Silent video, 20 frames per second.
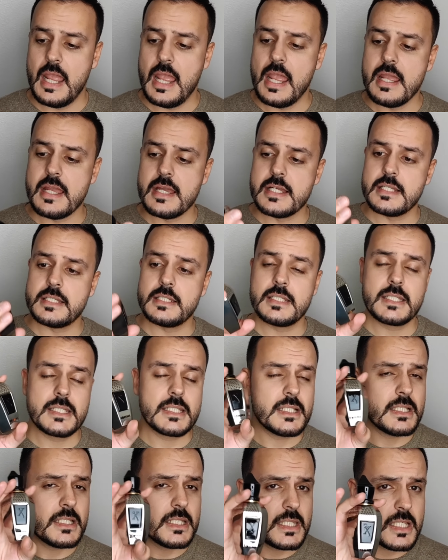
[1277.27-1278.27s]
And
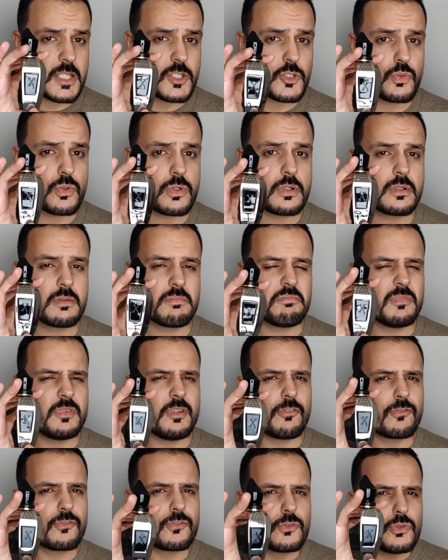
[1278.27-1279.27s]
this one,
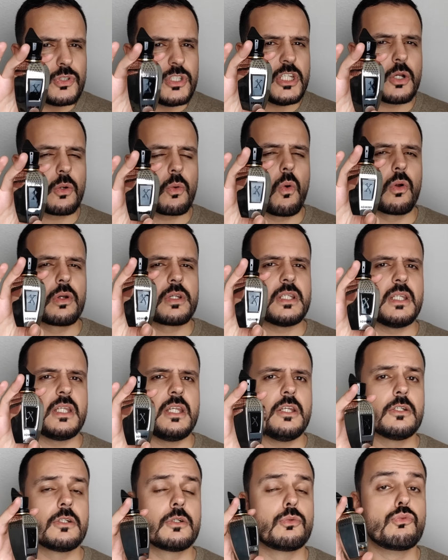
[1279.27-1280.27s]
the fruity accord in
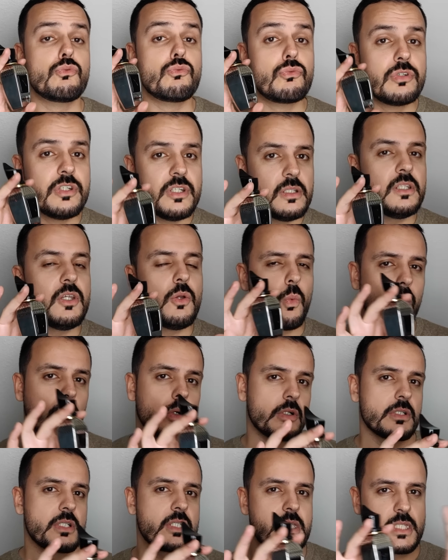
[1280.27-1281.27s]
here really
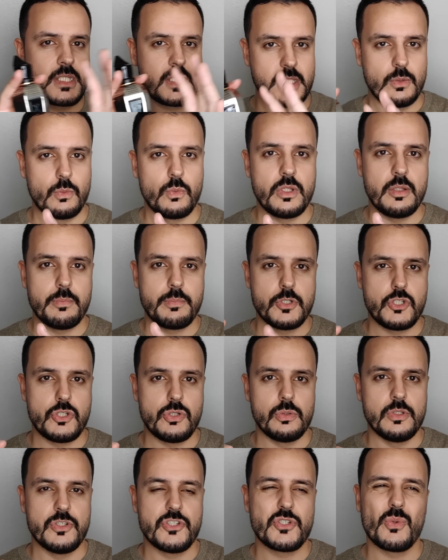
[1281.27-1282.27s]
works with the
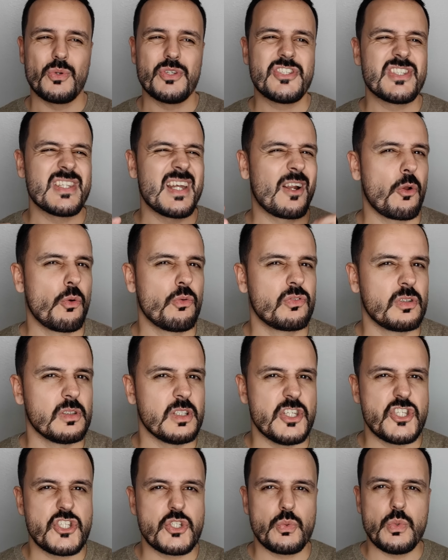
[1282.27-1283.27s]
patchouli. So it's not
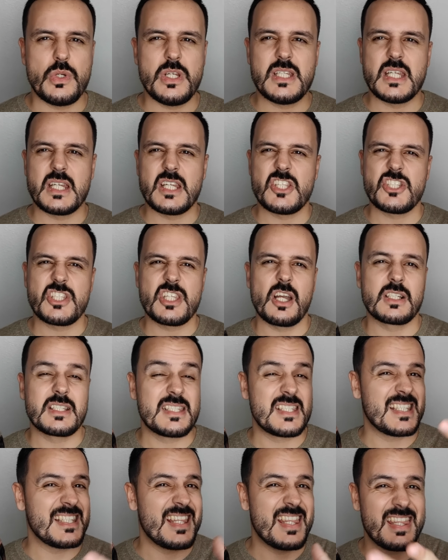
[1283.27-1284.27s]
overly sweet, and it's not
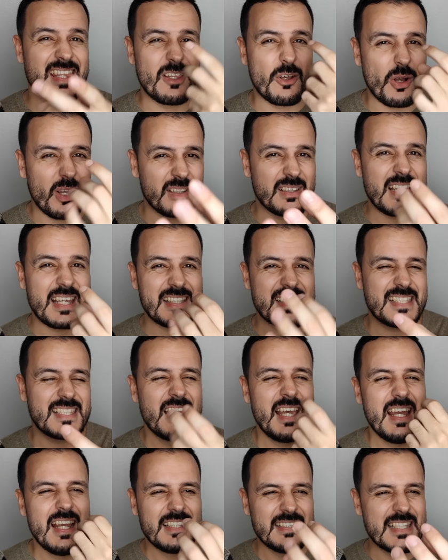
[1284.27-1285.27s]
that
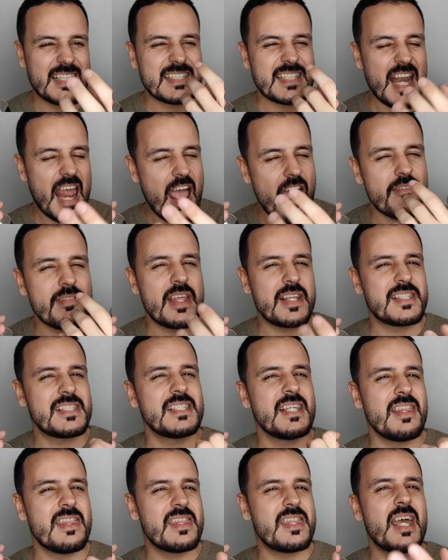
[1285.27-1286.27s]
doesn't have that
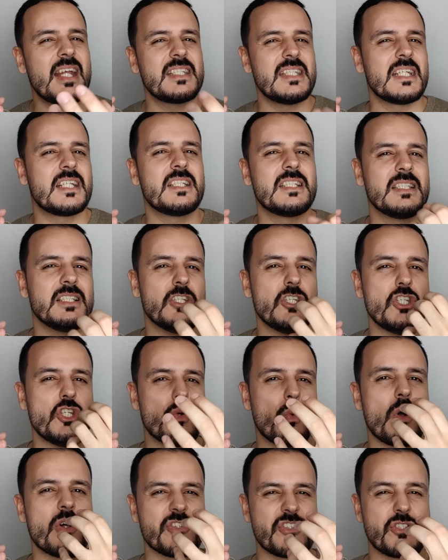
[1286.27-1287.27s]
synthetic
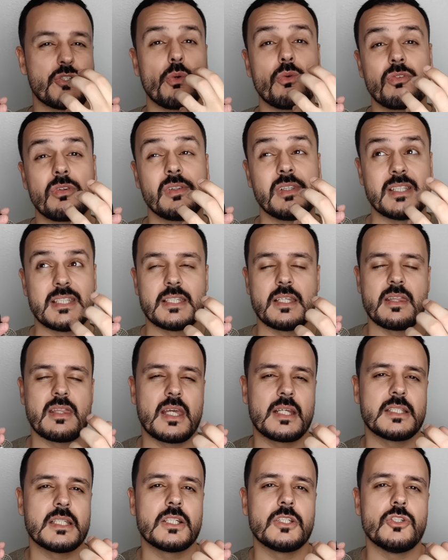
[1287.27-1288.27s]
nuances, overly
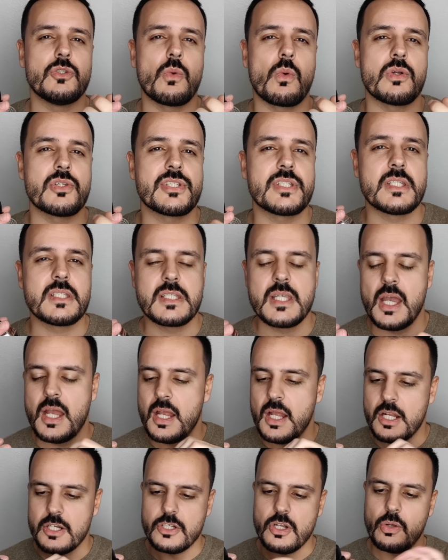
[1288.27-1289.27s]
synthetic nuances.
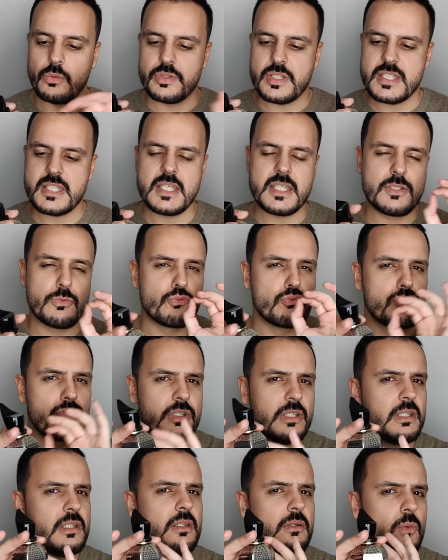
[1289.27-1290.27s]
No, this is
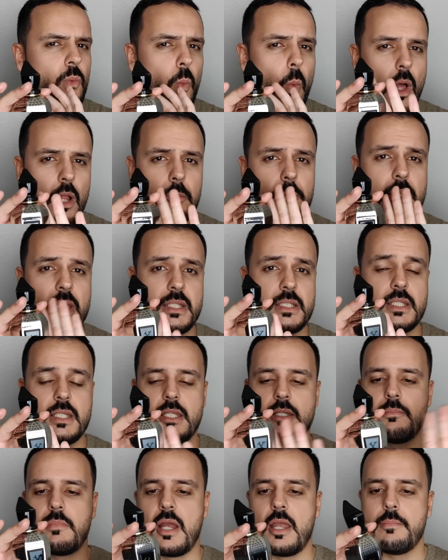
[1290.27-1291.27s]
really well blended
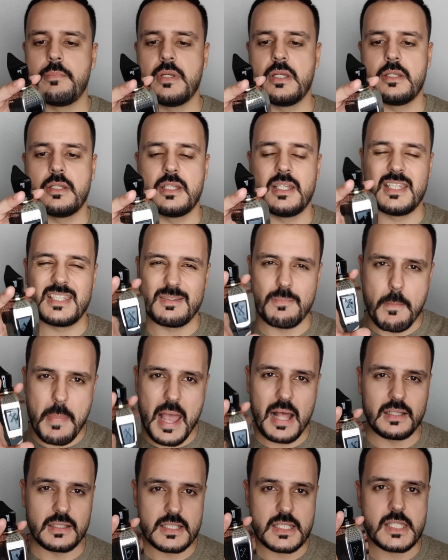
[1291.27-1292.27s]
in my opinion. It's
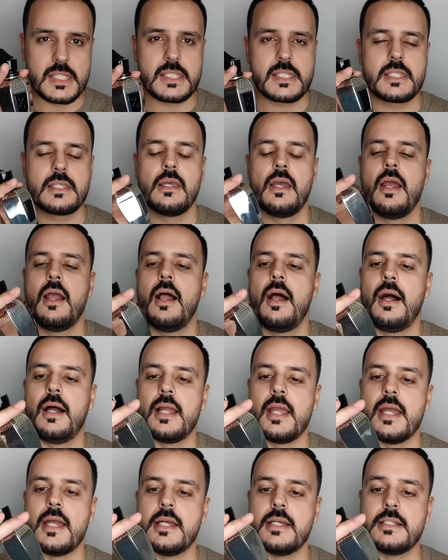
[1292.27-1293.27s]
balanced
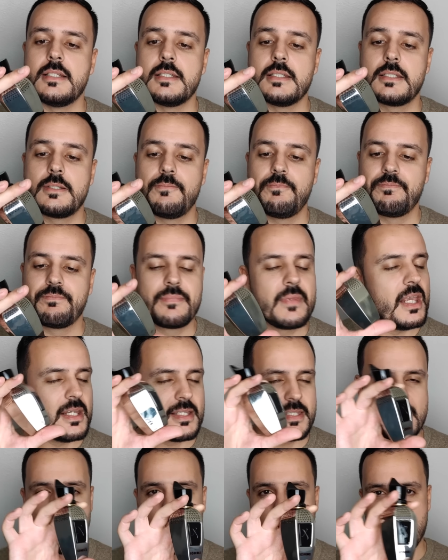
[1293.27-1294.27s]
and
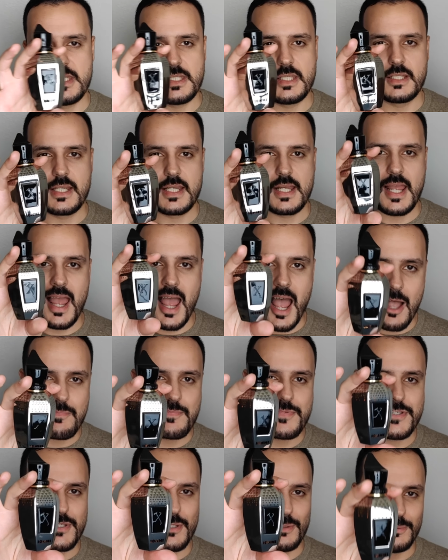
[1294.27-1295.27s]
it's amazing.
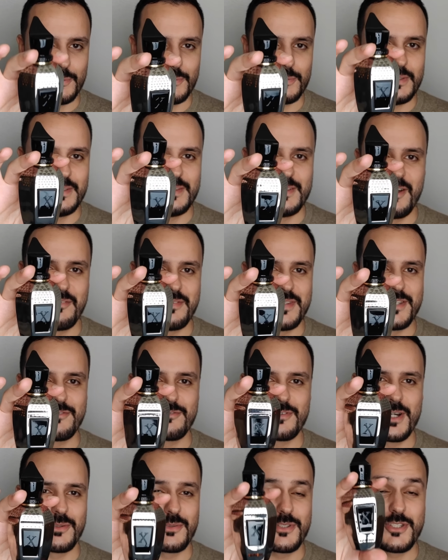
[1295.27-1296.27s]
Absolutely love this
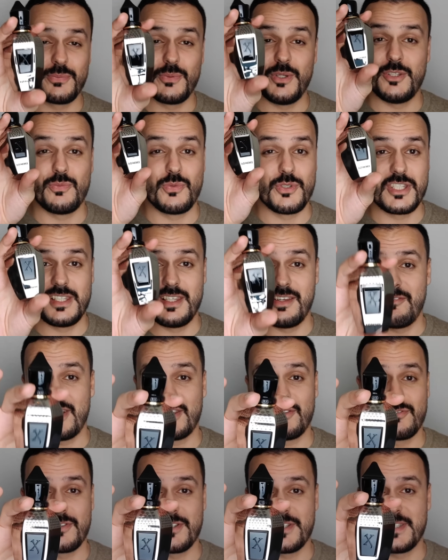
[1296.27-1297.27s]
fragrance. It was love
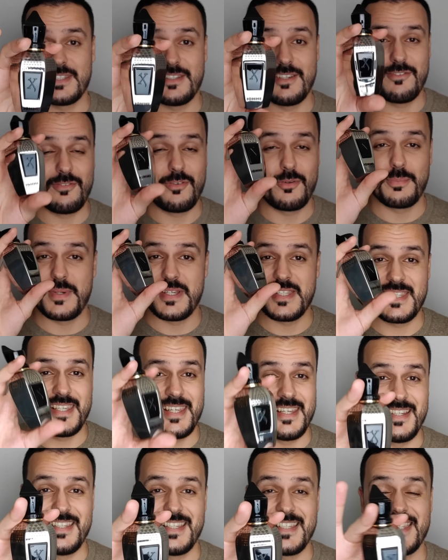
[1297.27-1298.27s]
at first sniff. On my
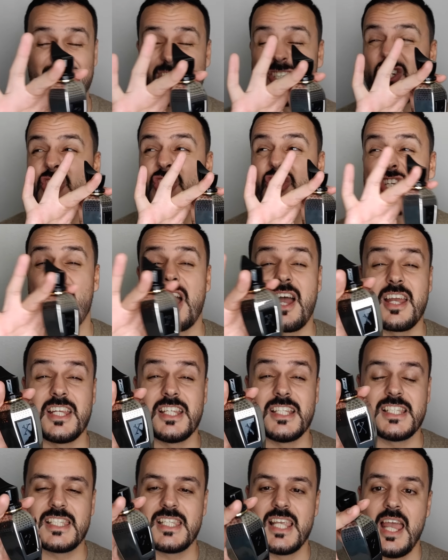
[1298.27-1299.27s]
skin this
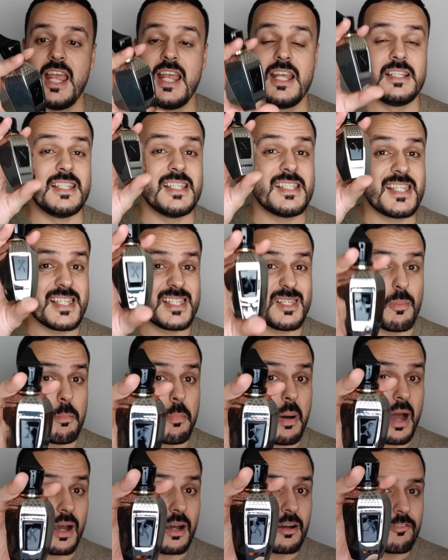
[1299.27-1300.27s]
shines. This is a
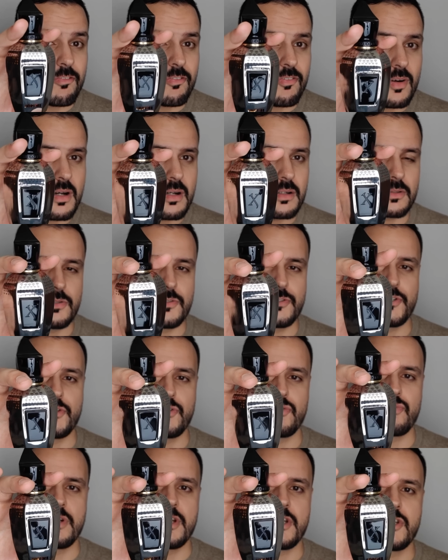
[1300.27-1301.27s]
parfum
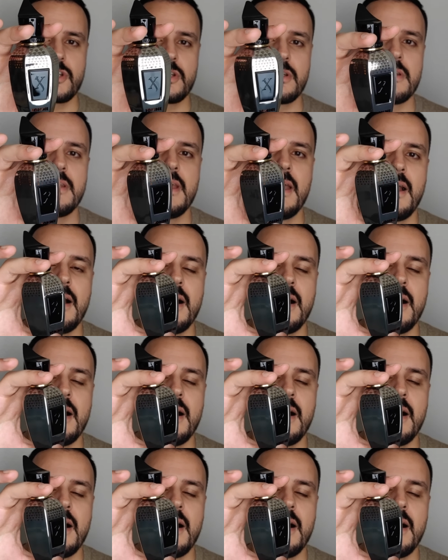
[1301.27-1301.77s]
concentration.